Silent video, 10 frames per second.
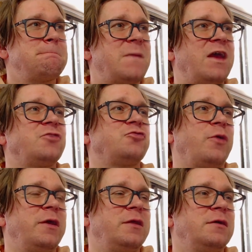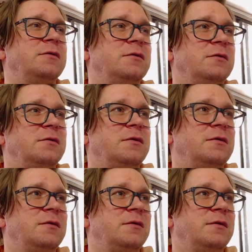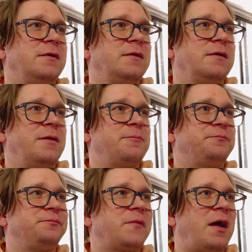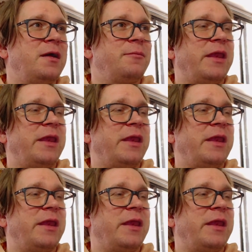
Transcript: Android. Yep. I am an